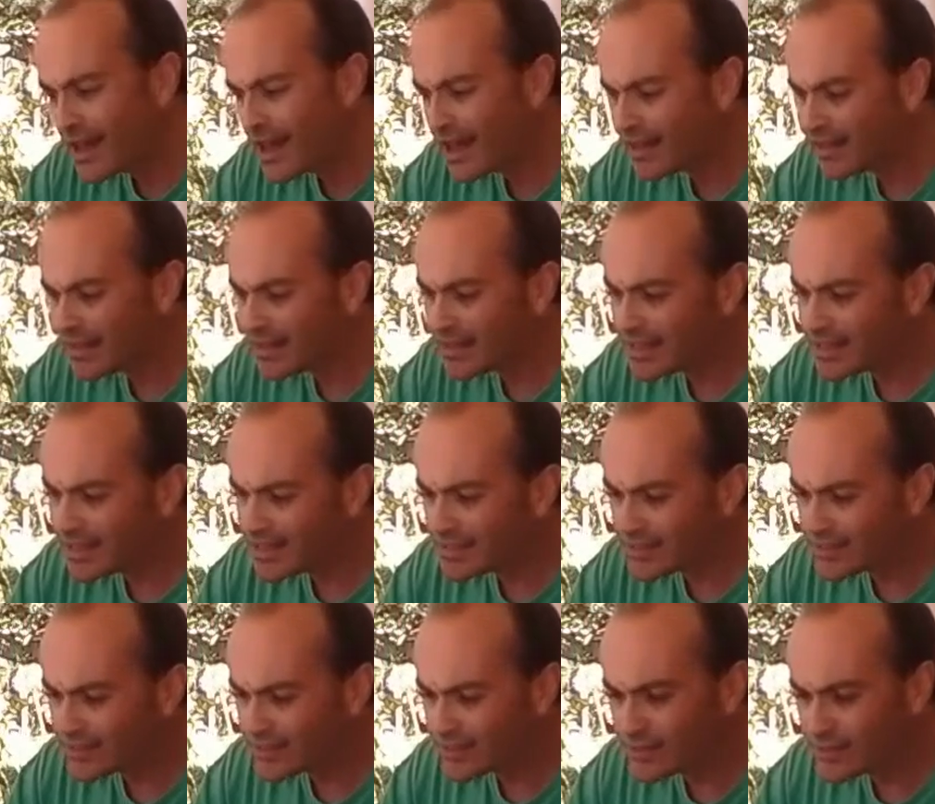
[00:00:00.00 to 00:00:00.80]
a
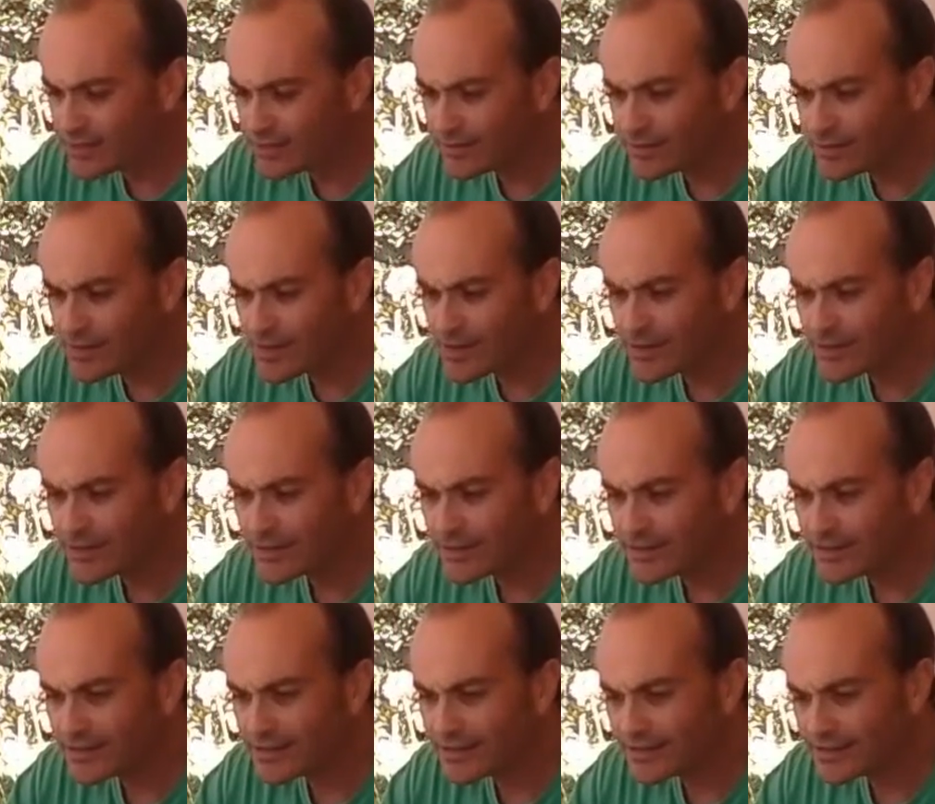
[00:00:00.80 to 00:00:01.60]
little
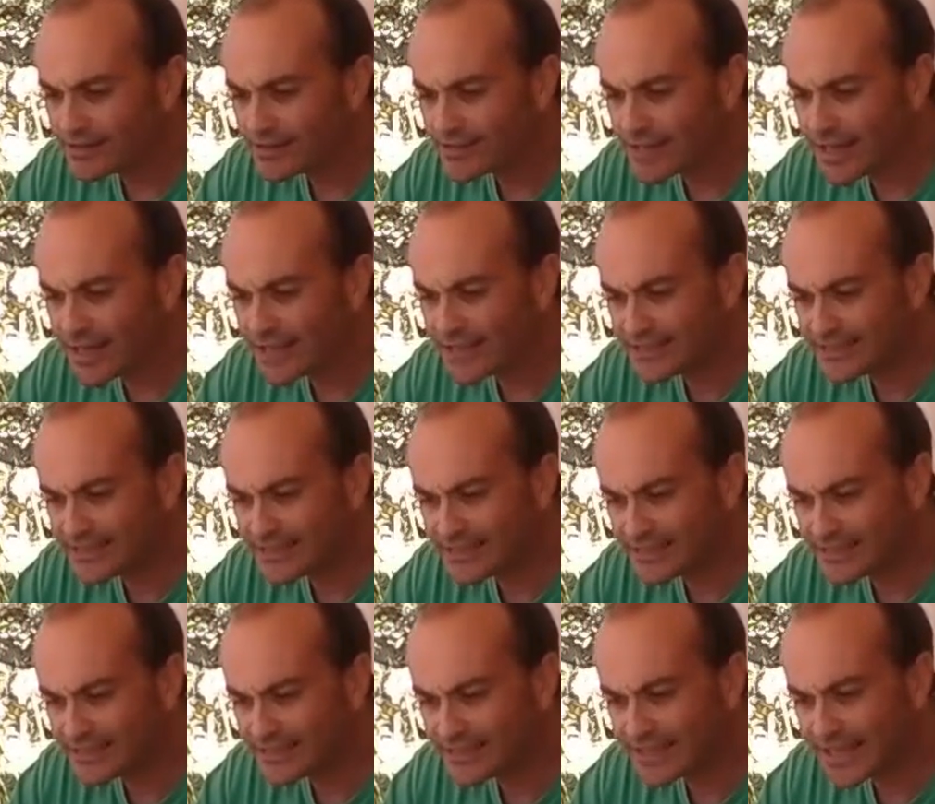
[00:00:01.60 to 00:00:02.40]

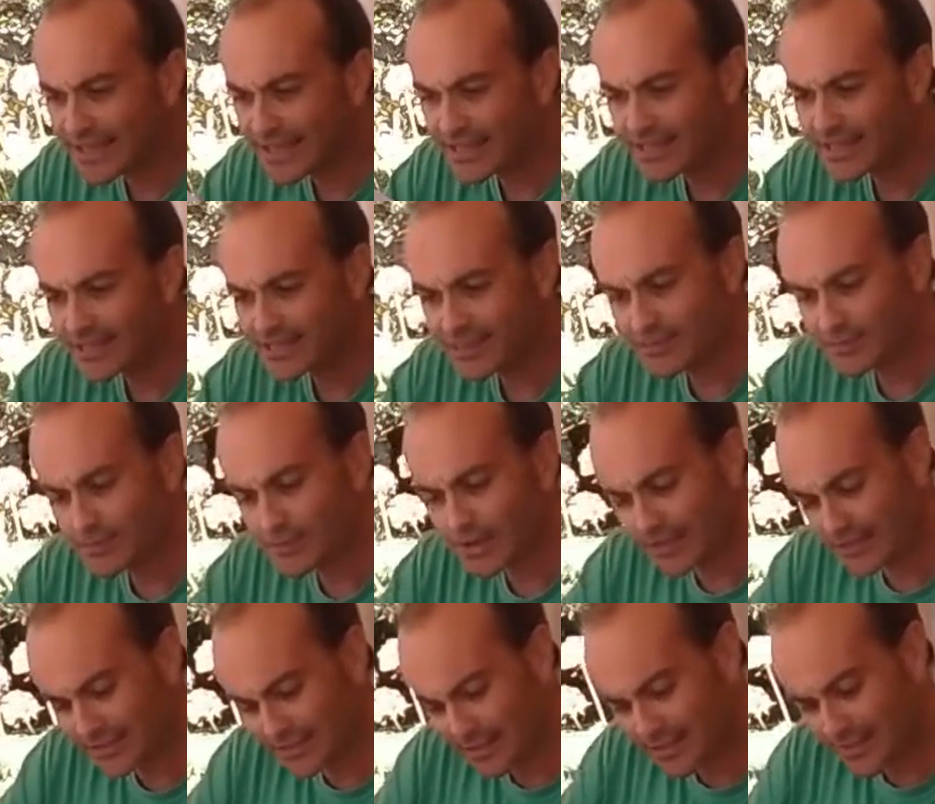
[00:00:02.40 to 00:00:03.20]
sentence that it's
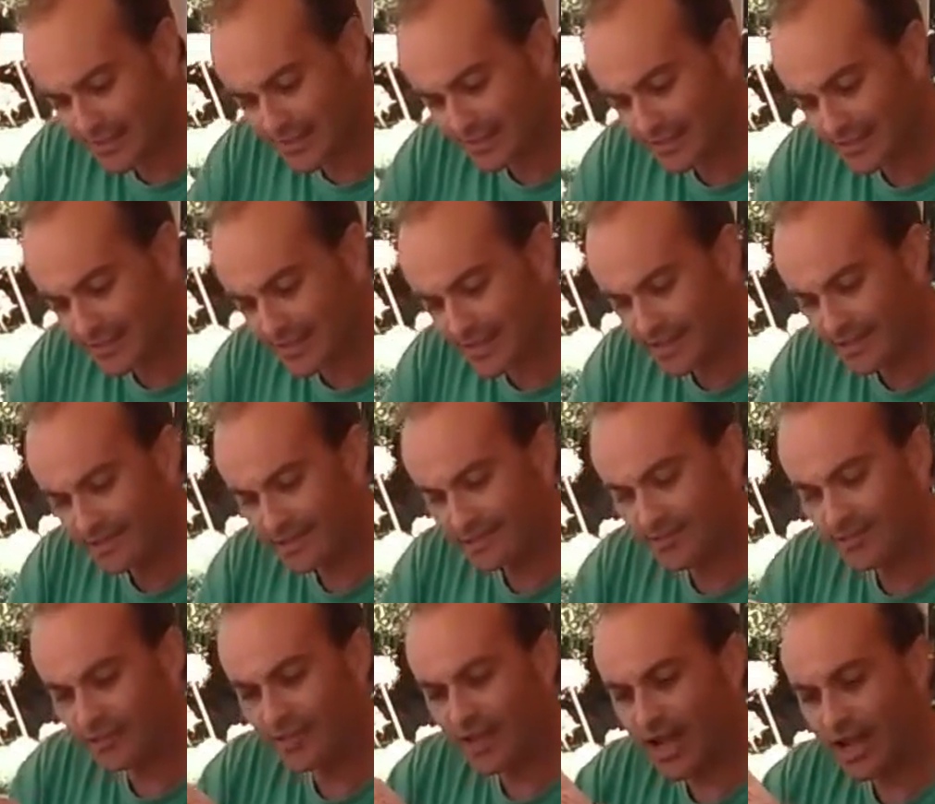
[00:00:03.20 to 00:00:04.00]
written in the
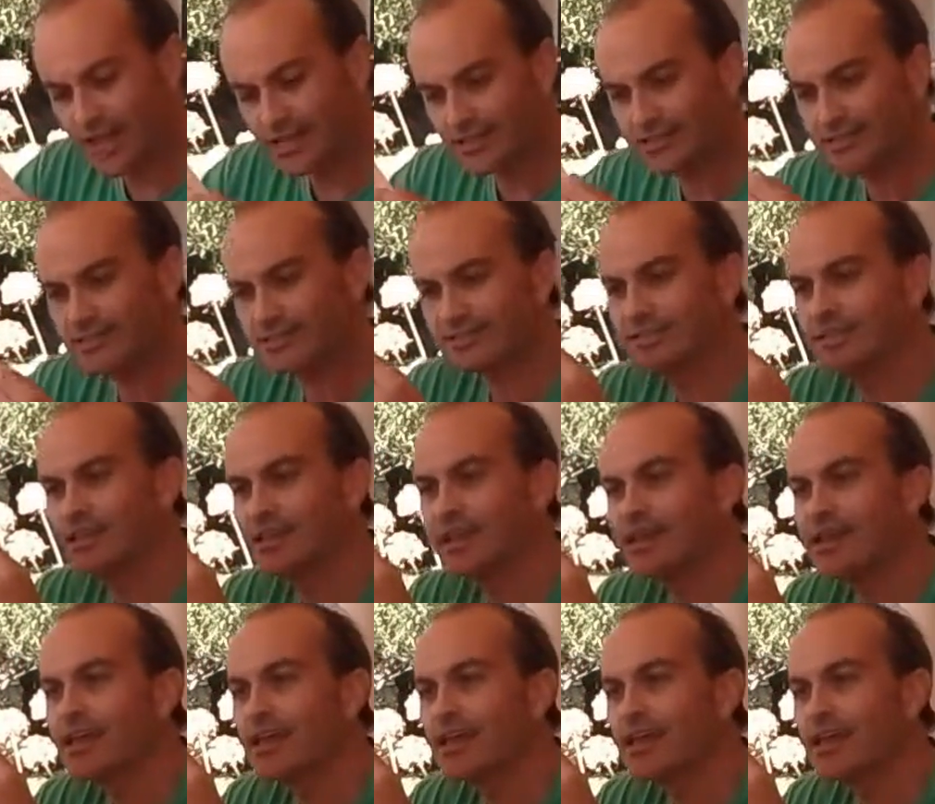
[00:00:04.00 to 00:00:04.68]
introduction,